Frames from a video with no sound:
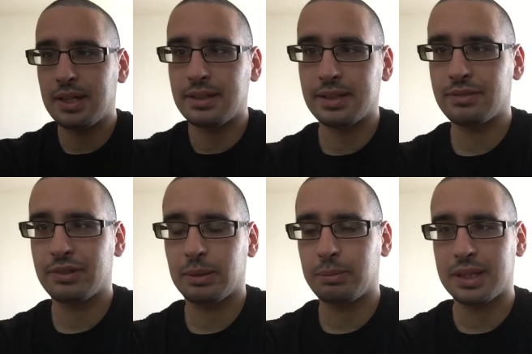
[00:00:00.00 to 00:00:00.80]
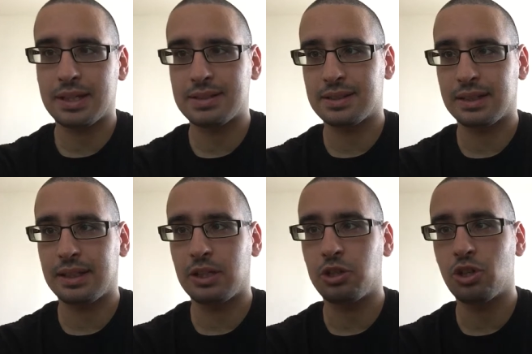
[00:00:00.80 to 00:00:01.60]
I think Wikipedia is
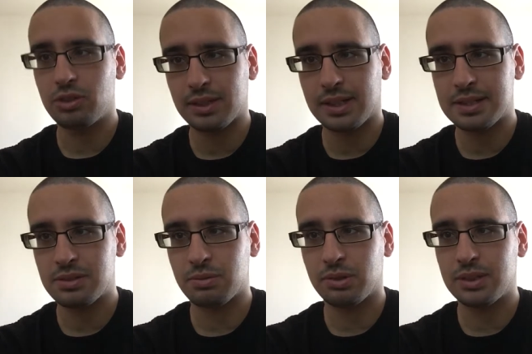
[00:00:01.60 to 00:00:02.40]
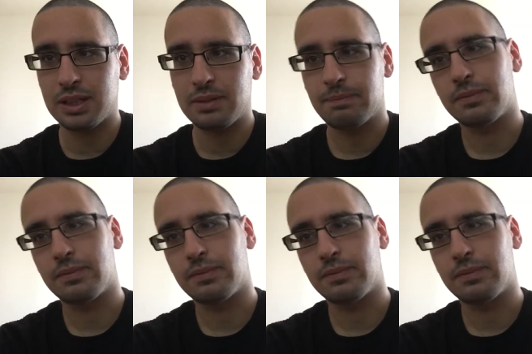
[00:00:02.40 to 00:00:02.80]
really not trustworthy.